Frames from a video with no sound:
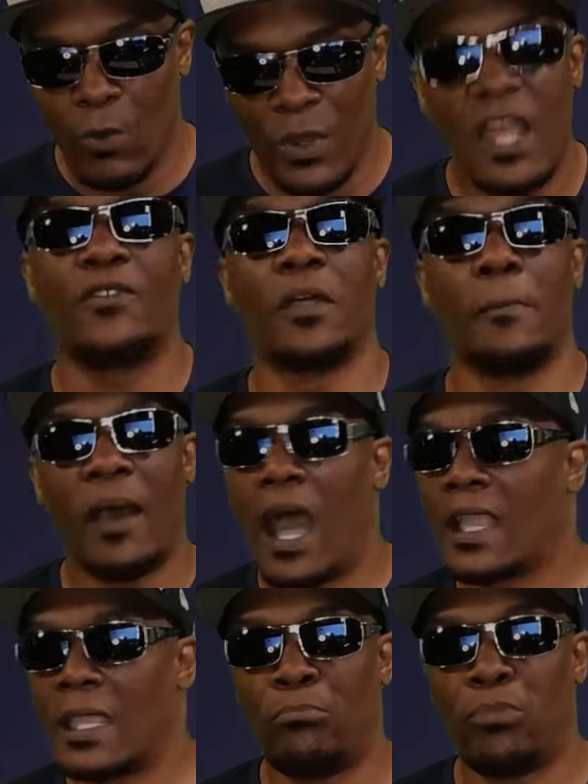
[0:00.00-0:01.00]
whenever the
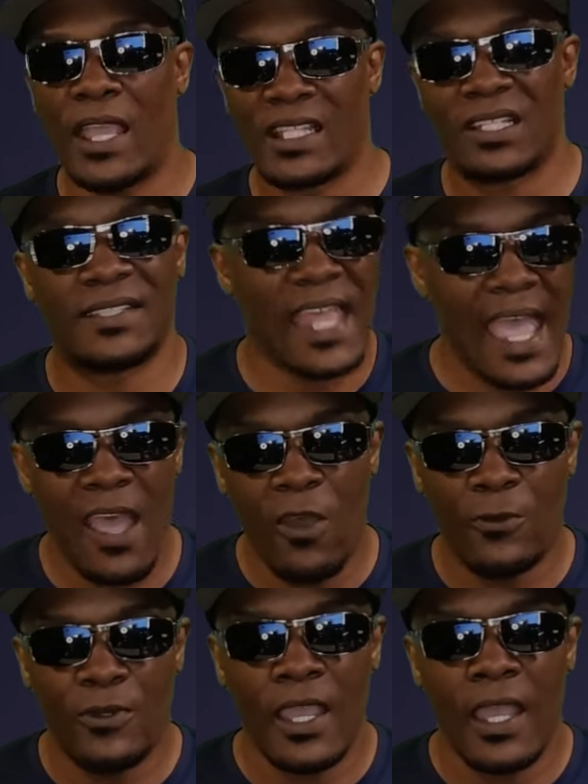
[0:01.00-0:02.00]
pocket breaks
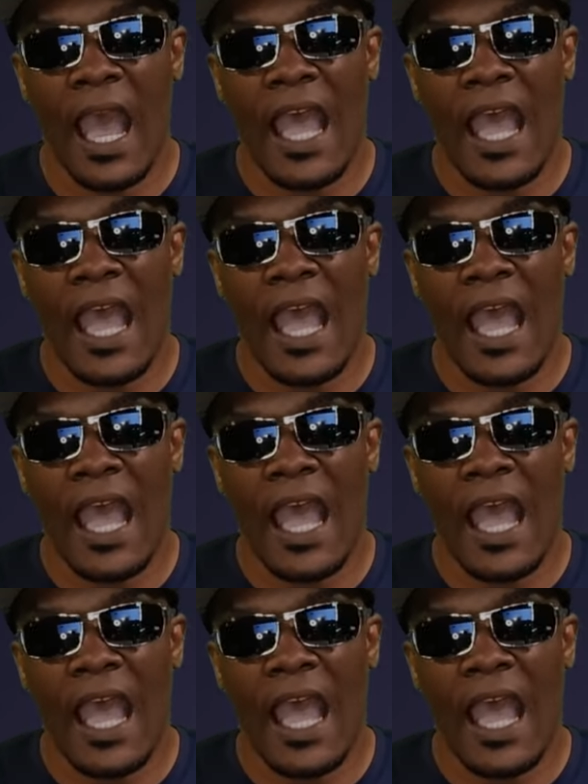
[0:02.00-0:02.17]
down,